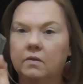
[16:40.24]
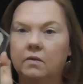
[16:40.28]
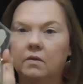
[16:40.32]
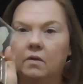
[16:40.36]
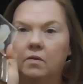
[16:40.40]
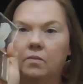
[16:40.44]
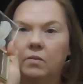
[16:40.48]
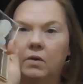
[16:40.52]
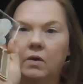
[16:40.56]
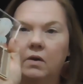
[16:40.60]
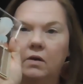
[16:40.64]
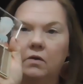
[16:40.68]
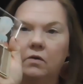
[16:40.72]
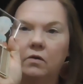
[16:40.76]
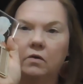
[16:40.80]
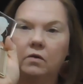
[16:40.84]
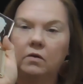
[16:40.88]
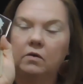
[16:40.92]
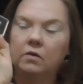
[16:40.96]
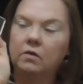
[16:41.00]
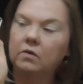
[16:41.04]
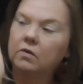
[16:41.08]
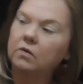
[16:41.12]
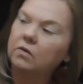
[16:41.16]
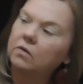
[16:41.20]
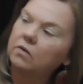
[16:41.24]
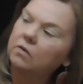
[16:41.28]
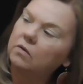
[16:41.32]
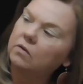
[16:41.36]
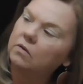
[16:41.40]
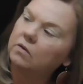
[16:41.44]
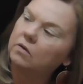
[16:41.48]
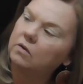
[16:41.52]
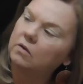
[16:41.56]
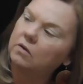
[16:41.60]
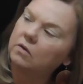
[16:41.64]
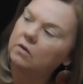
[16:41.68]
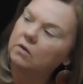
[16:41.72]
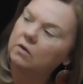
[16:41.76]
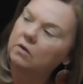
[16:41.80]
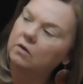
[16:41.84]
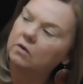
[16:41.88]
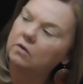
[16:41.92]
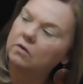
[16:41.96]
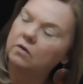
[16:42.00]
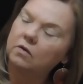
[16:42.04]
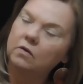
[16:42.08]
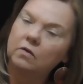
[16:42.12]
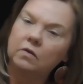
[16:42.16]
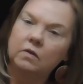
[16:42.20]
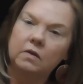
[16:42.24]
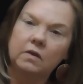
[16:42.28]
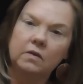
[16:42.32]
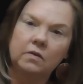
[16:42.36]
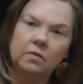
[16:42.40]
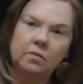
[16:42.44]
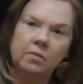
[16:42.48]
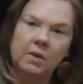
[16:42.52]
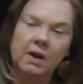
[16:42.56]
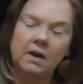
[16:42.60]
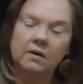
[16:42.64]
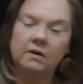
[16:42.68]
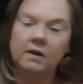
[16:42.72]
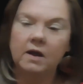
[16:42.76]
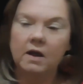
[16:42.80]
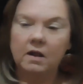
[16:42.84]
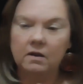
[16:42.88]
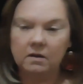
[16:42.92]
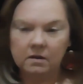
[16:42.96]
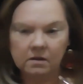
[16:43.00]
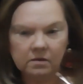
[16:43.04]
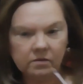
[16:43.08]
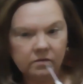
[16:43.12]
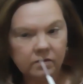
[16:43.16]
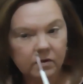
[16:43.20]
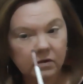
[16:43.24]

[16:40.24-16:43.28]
So I'm going to use this matte colour